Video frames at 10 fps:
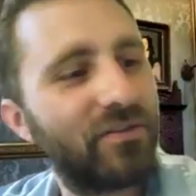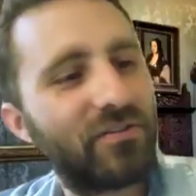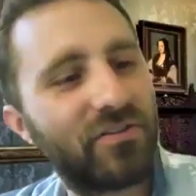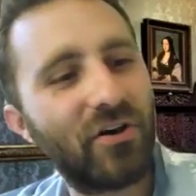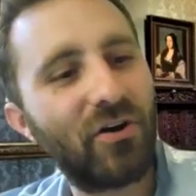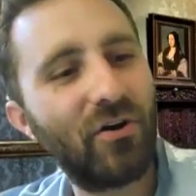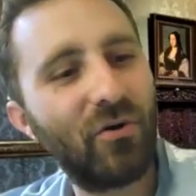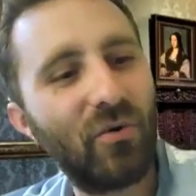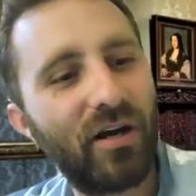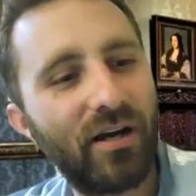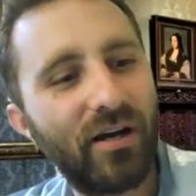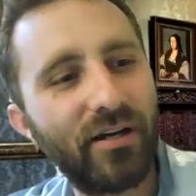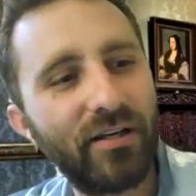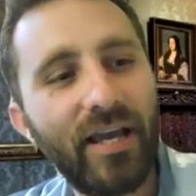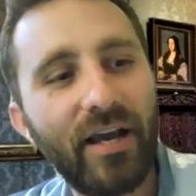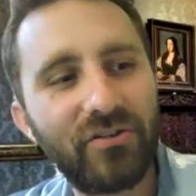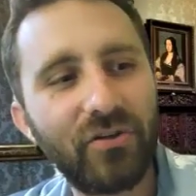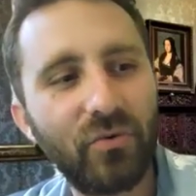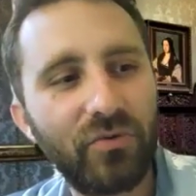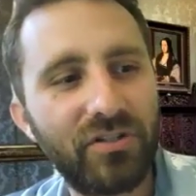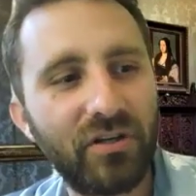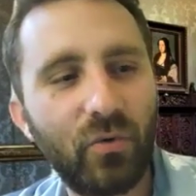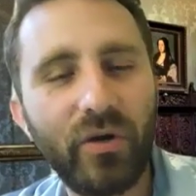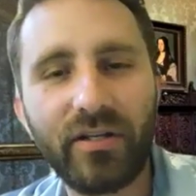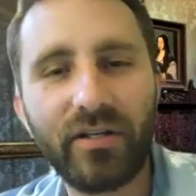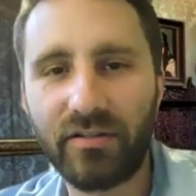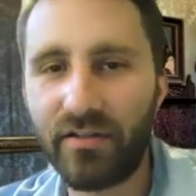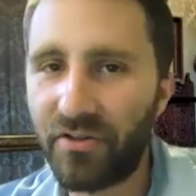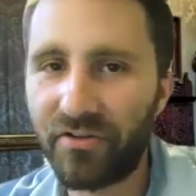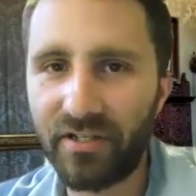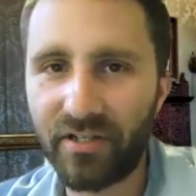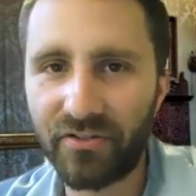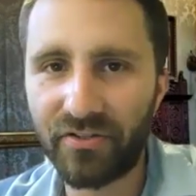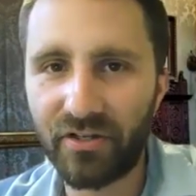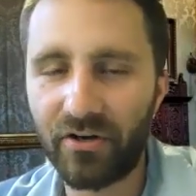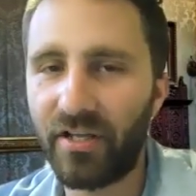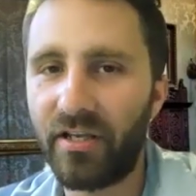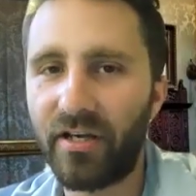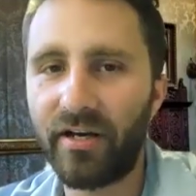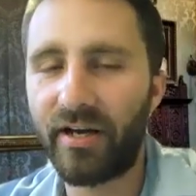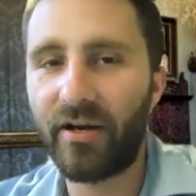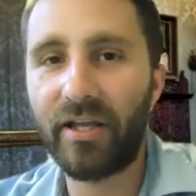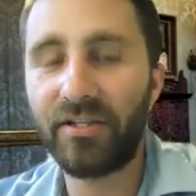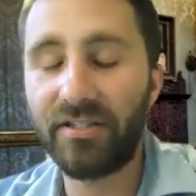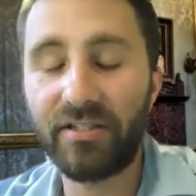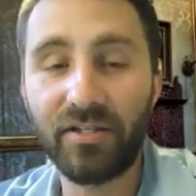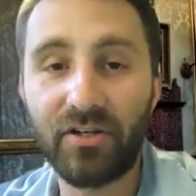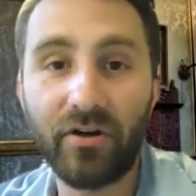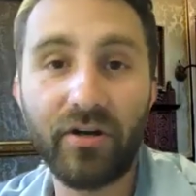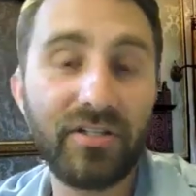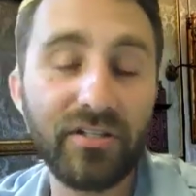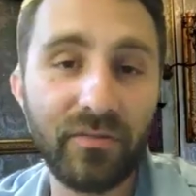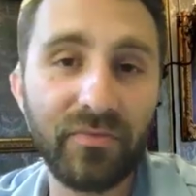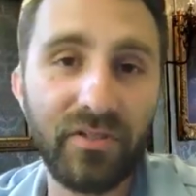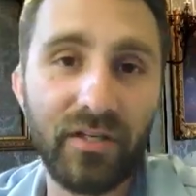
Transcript: so just a quick another detail on security. Security systems